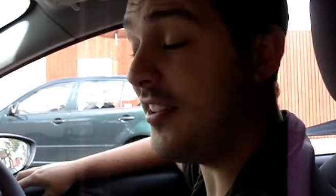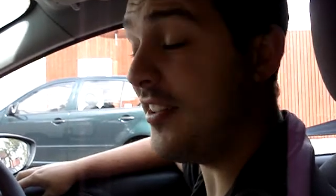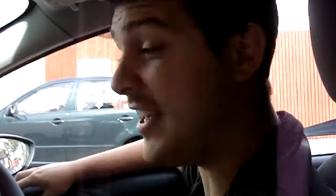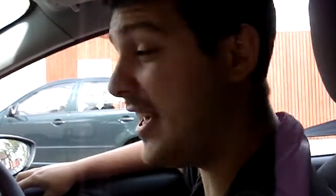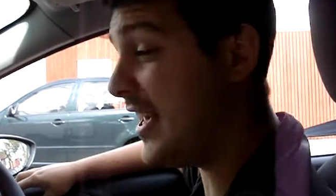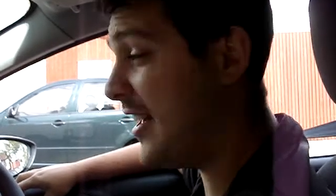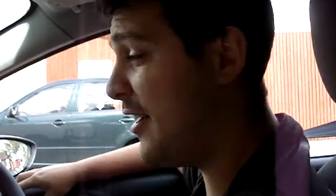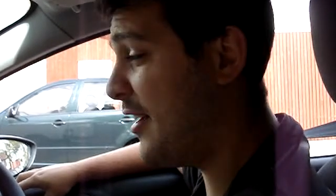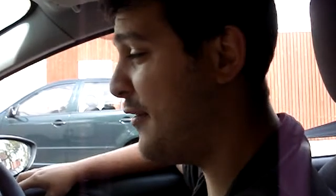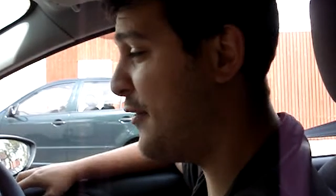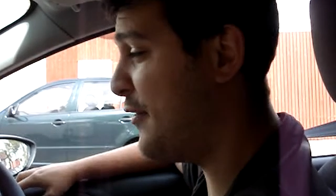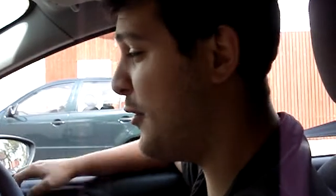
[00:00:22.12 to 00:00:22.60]

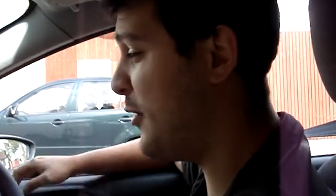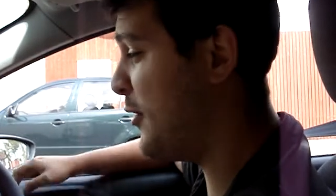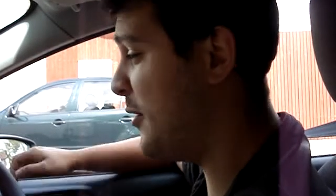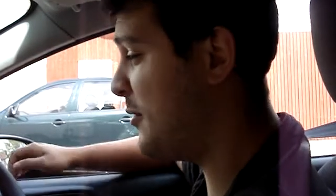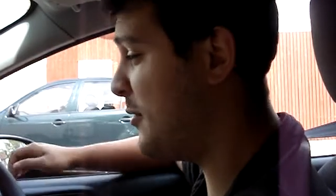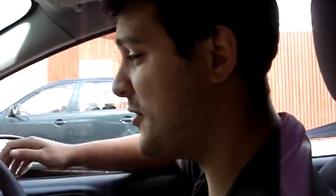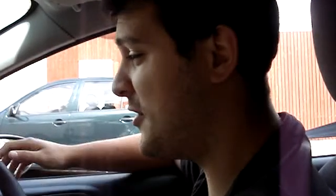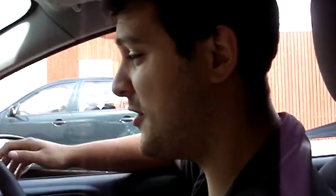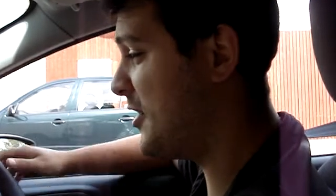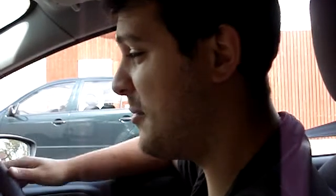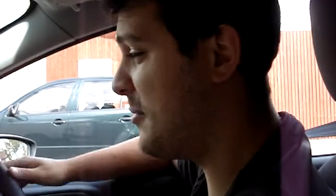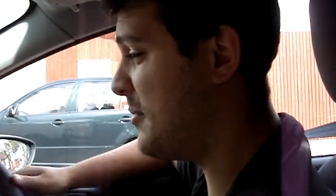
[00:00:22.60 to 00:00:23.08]
Yeah, I thought I
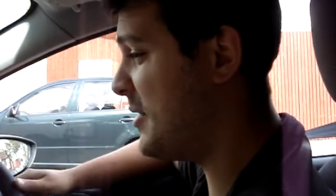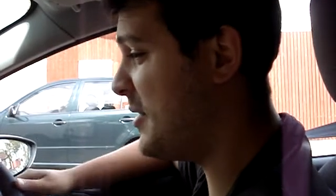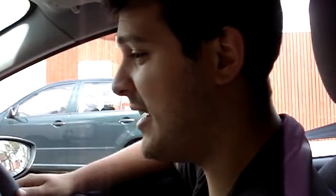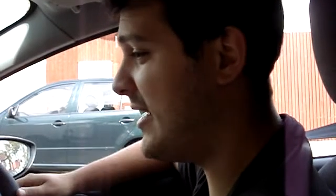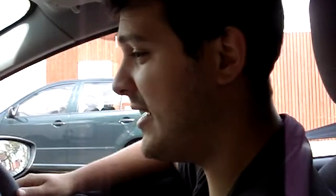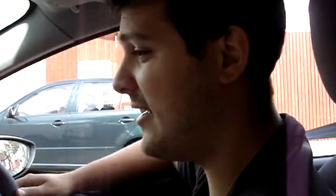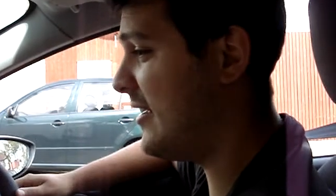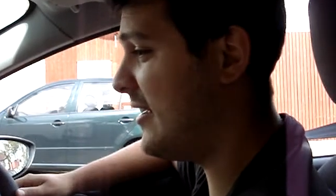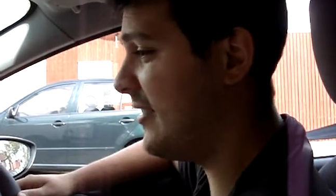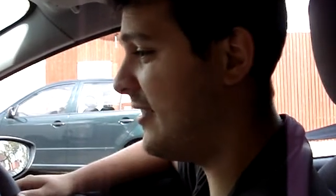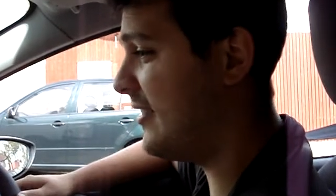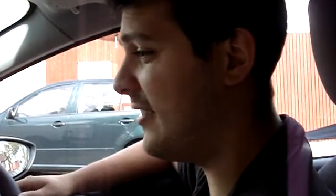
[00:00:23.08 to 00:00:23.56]
was going to
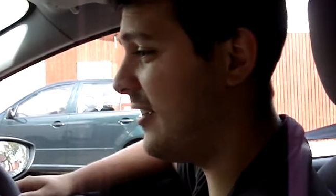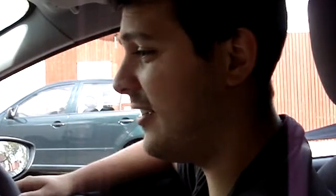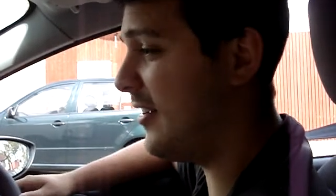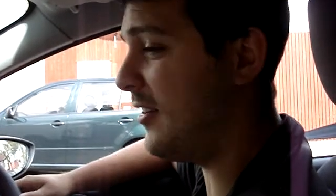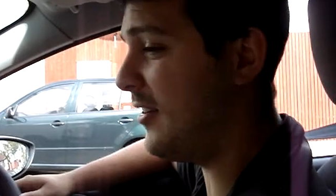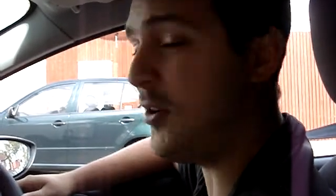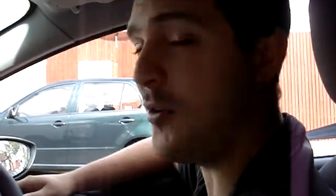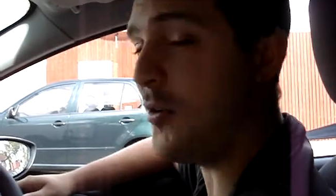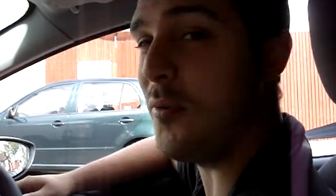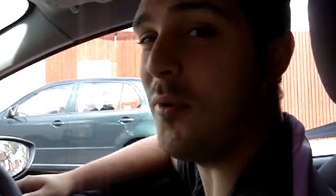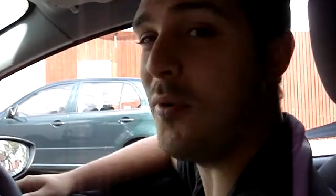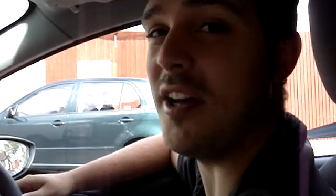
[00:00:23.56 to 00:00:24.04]
be a lot